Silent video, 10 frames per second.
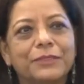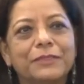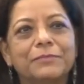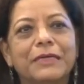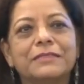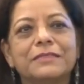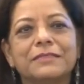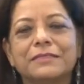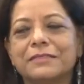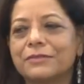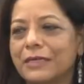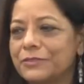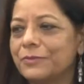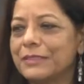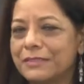Will Mentees
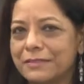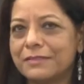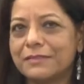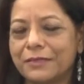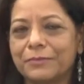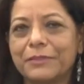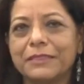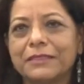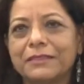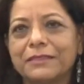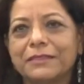graduation ceremony.